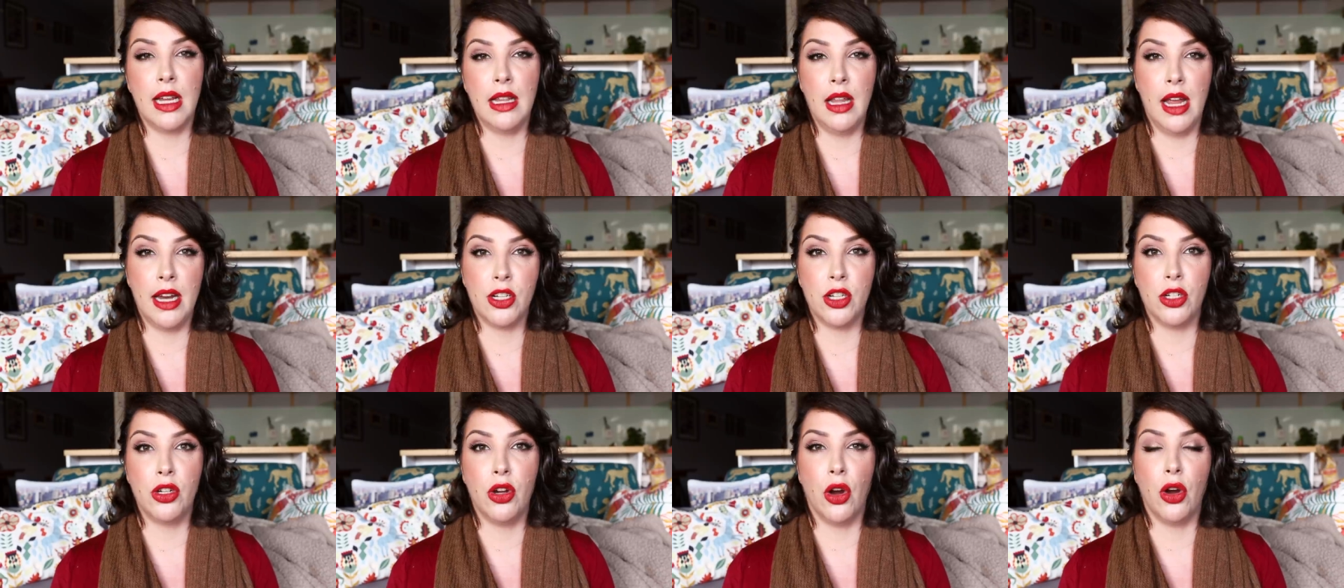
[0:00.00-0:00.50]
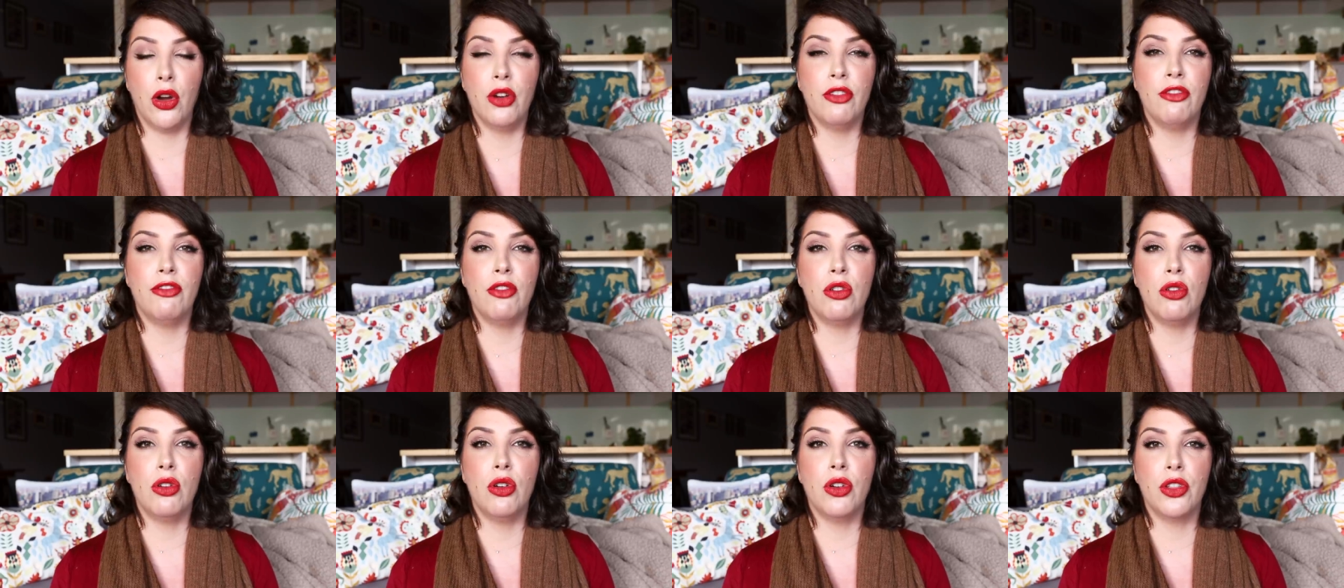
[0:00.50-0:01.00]
I like to go
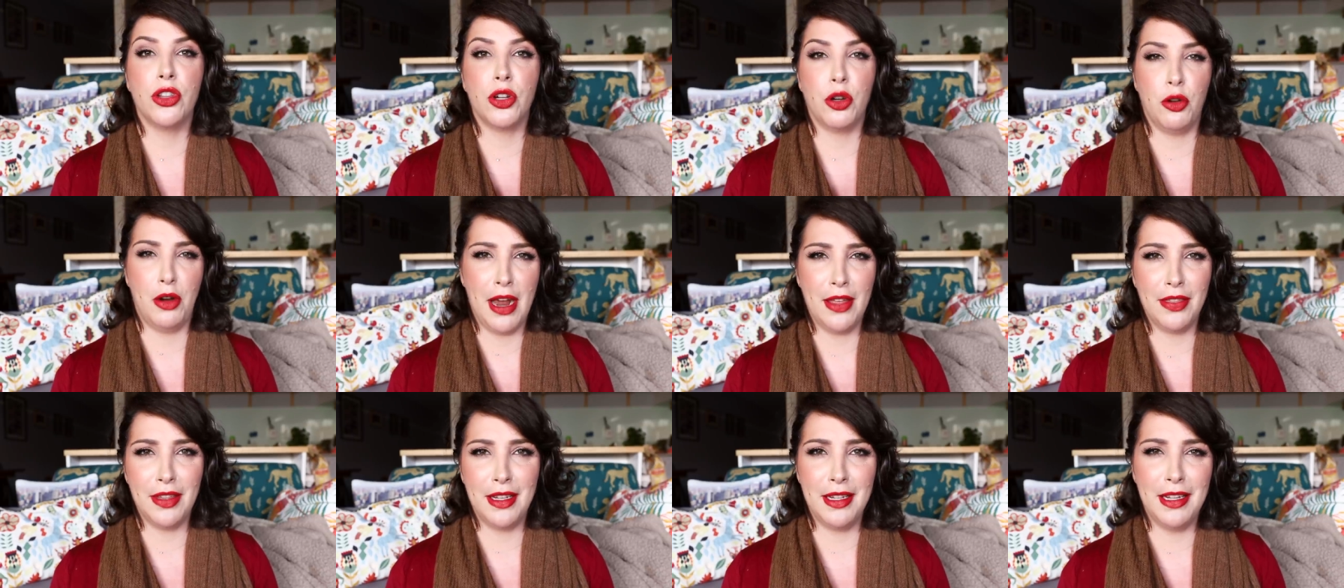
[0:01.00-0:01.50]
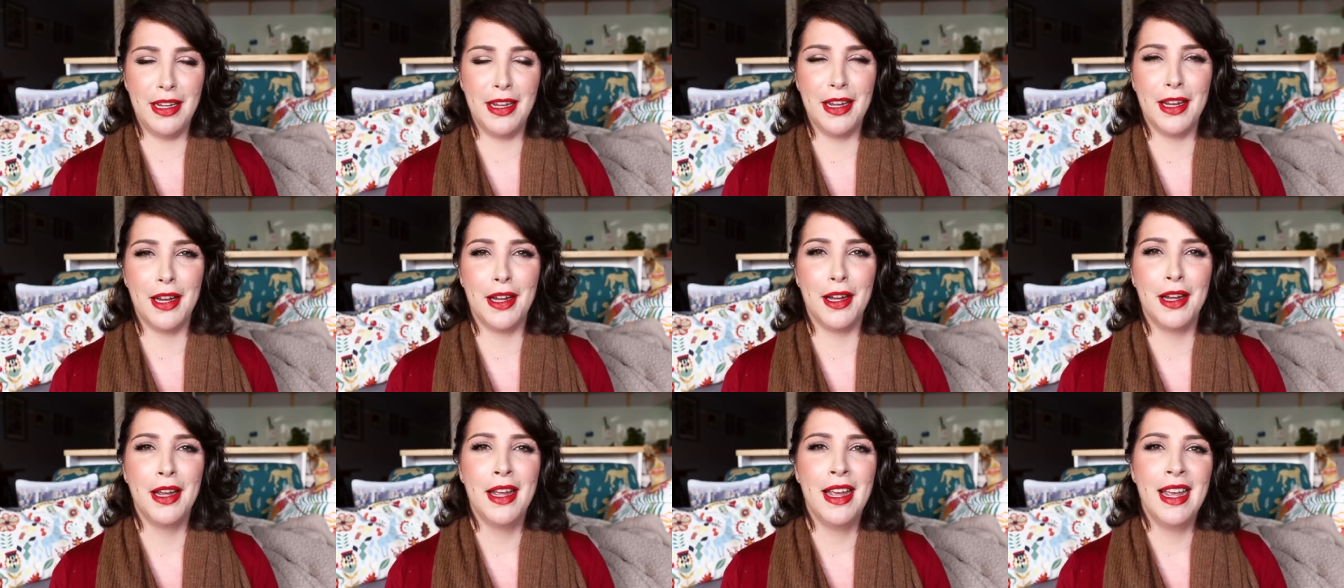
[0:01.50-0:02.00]
for throughout the
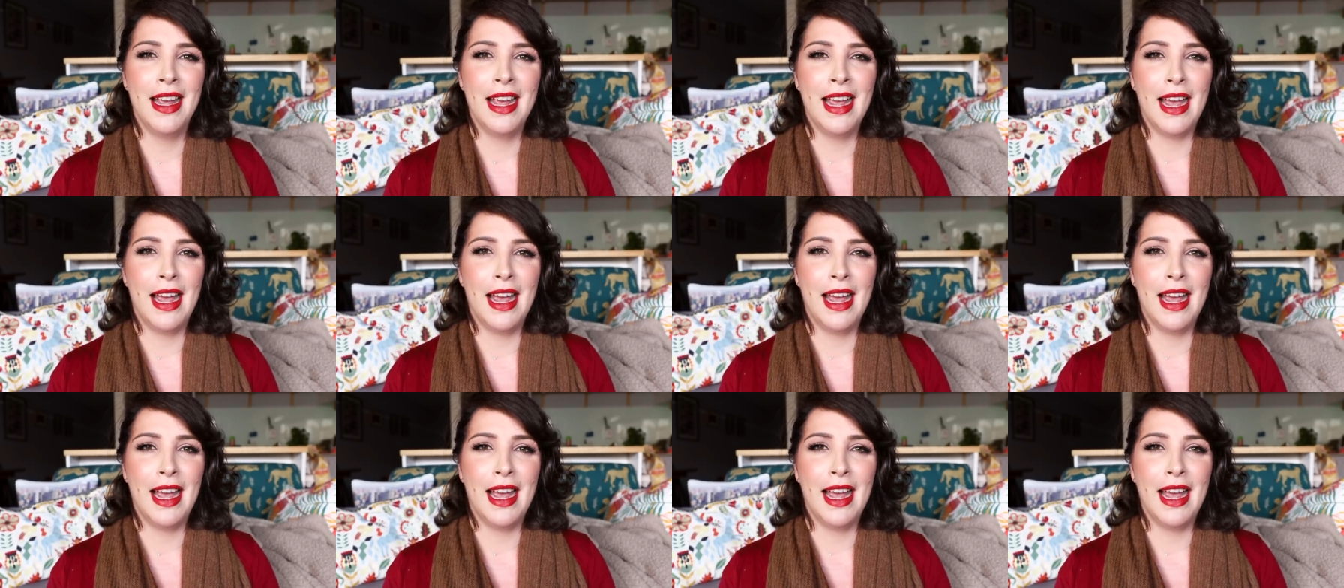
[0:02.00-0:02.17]
year